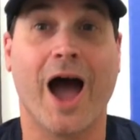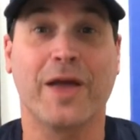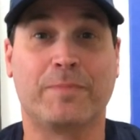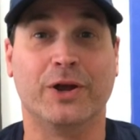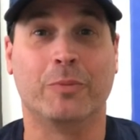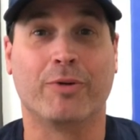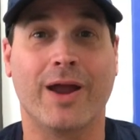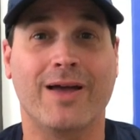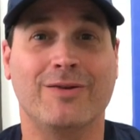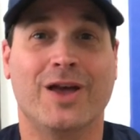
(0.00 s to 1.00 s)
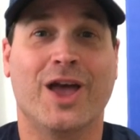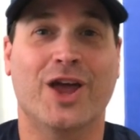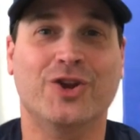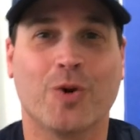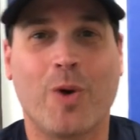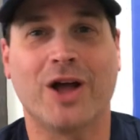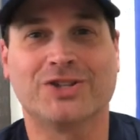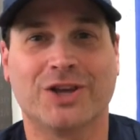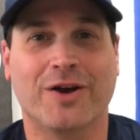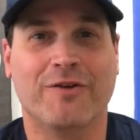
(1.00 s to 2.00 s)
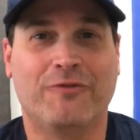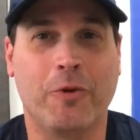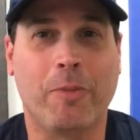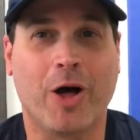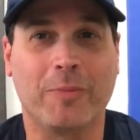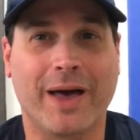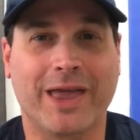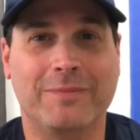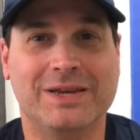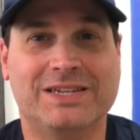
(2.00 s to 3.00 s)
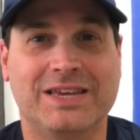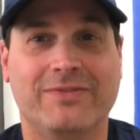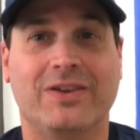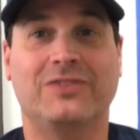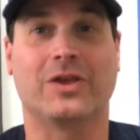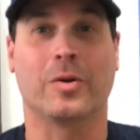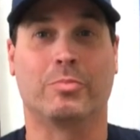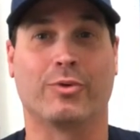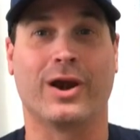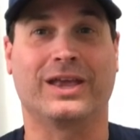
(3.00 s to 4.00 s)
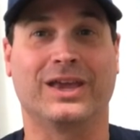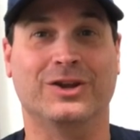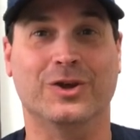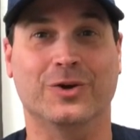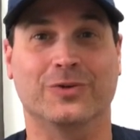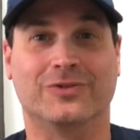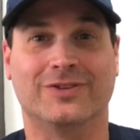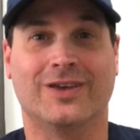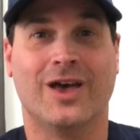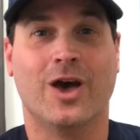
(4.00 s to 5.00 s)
I'm Peter Brown, and you're watching Futbol Miami TV's Breaking News.